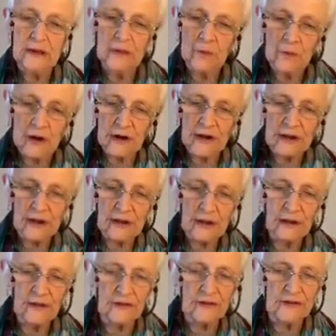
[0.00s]
working
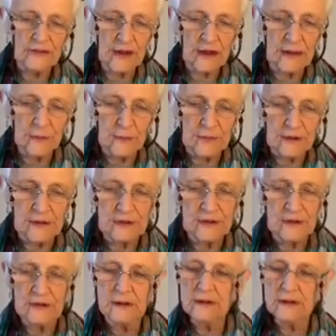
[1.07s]
in your development,